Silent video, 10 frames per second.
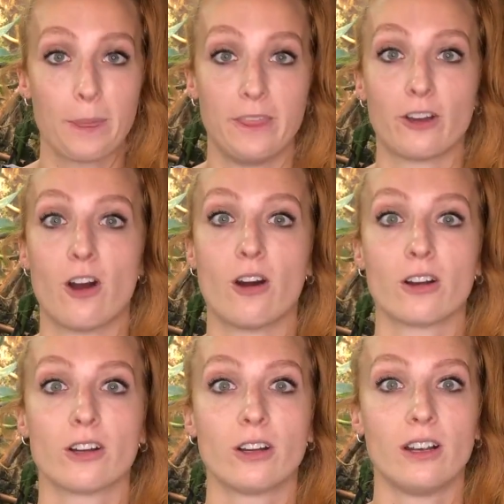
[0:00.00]
There
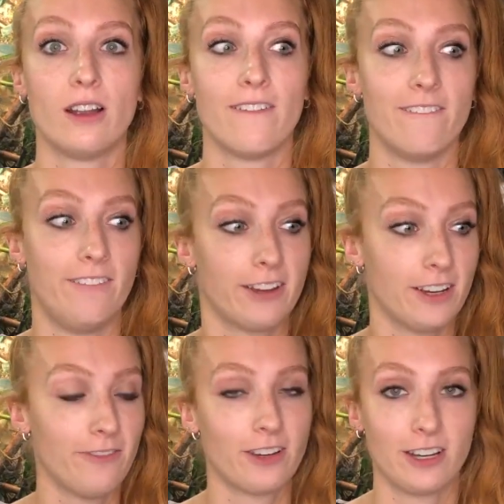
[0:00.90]
are
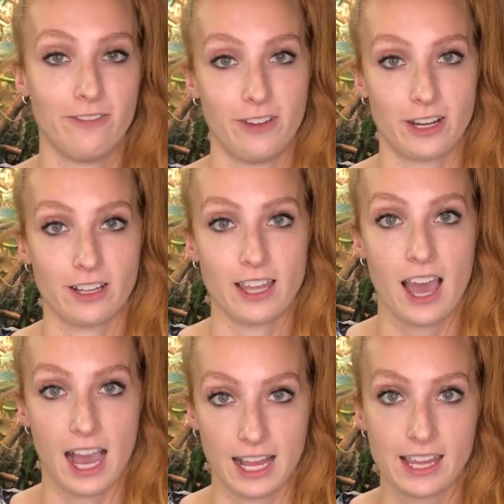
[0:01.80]
very, very, very
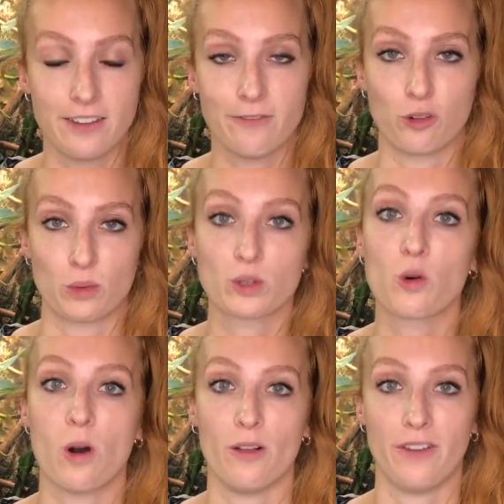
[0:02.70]
highly informed,
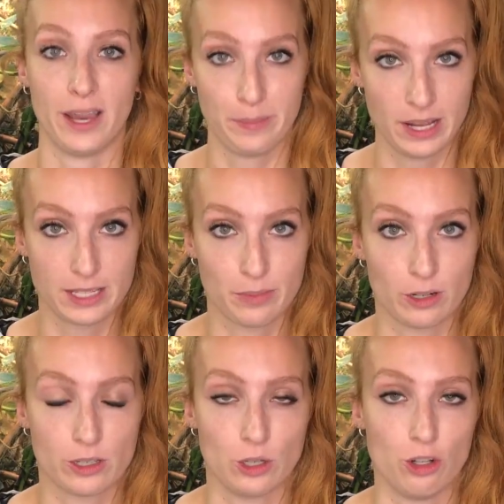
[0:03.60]
qualified
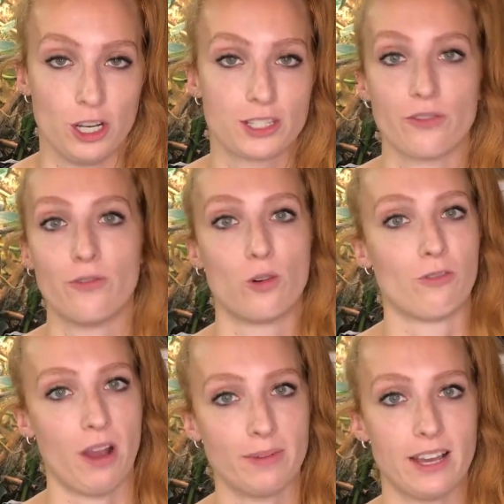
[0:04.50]
PetSmart associates for
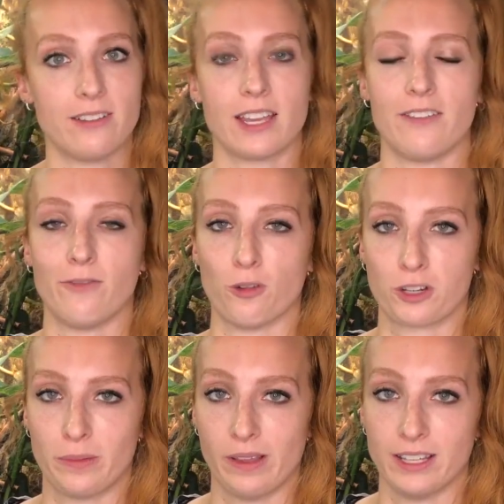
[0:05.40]
reptiles and
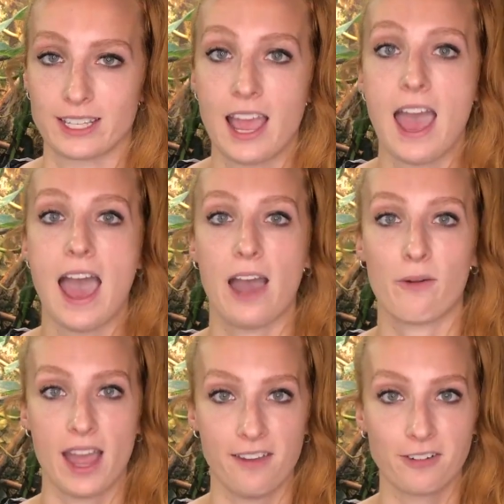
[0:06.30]
for chameleons.
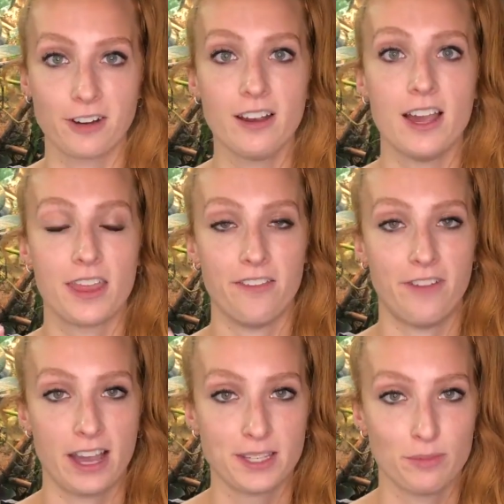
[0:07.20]
However, the
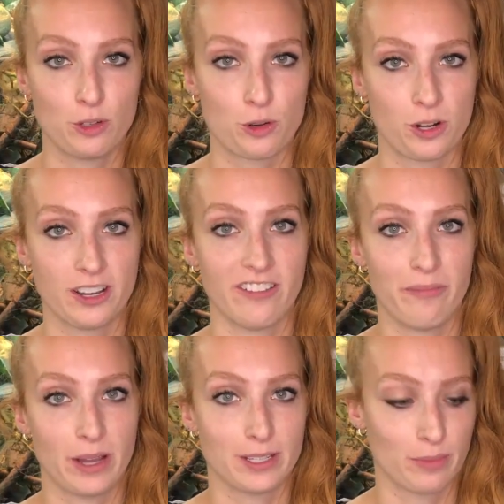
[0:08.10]
vast majority of
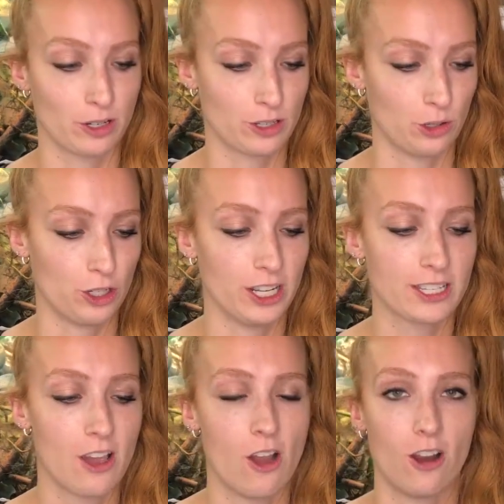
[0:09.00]
PetSmart
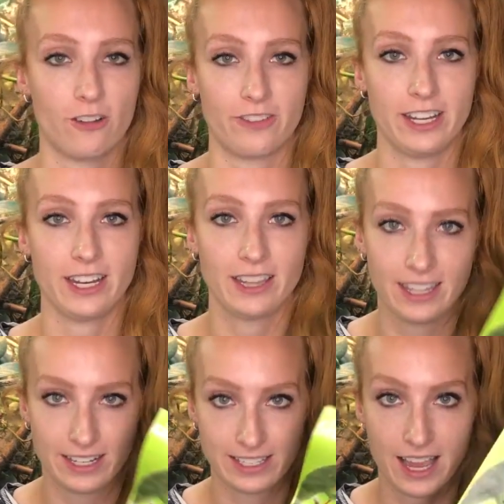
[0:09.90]
associates are reading
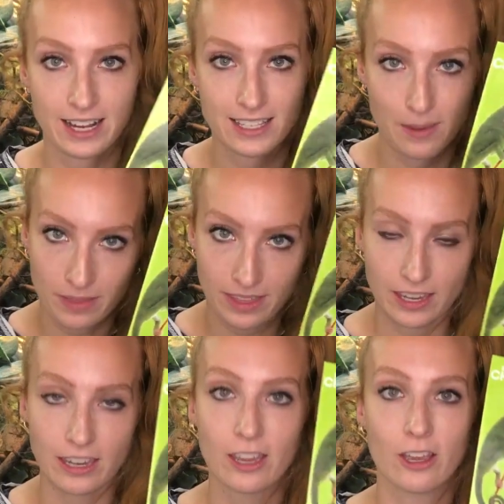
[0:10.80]
the exact same
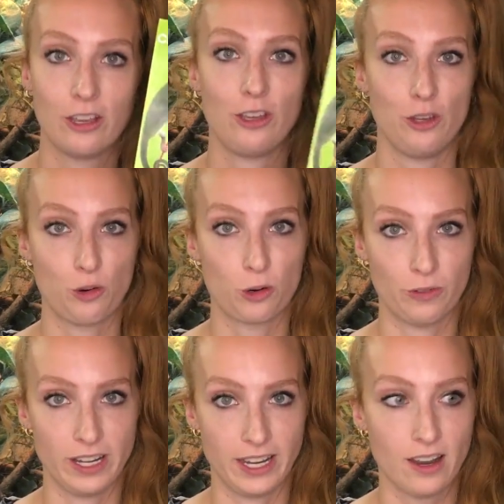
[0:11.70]
thing you're
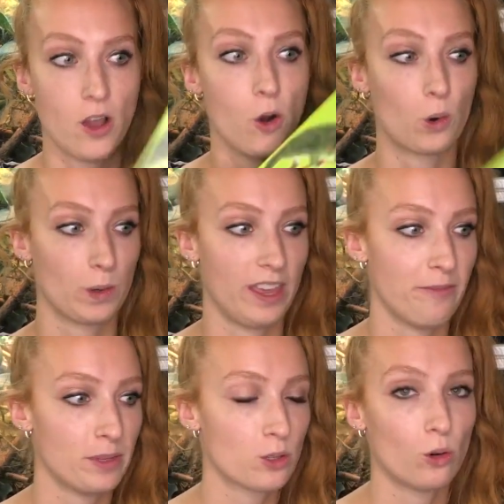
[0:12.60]
reading, or
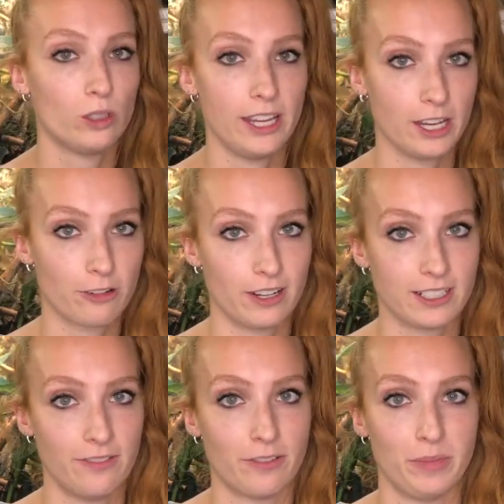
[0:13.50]
they've been told
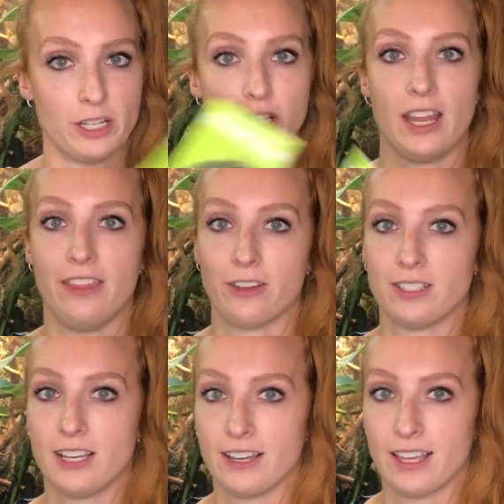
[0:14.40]
incorrect information and
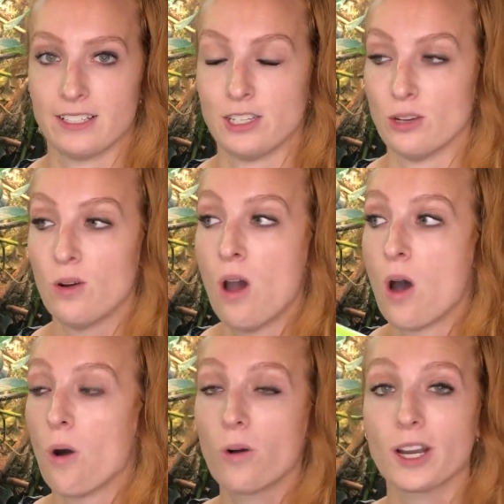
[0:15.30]
they're telling that to you,
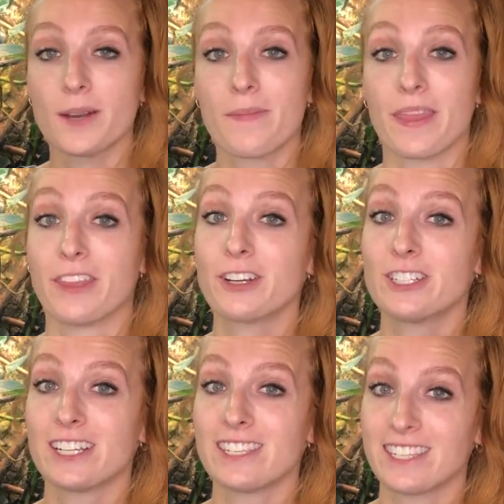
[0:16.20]
or they're
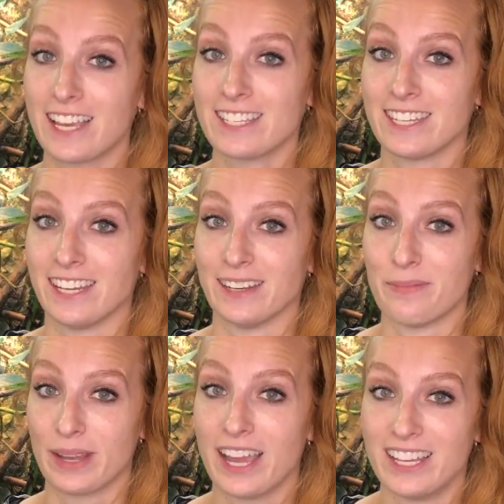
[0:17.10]
just guessing,
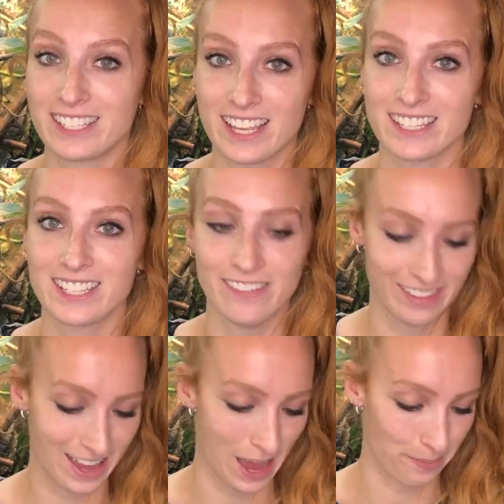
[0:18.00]
because that's
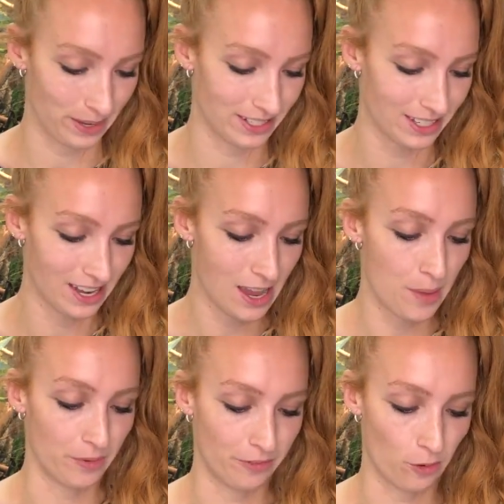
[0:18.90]
definitely happened
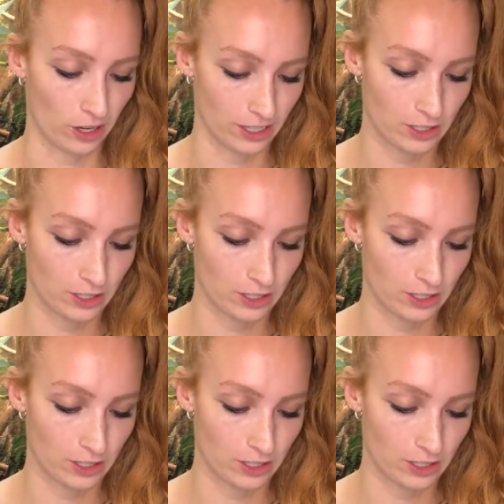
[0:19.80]
before.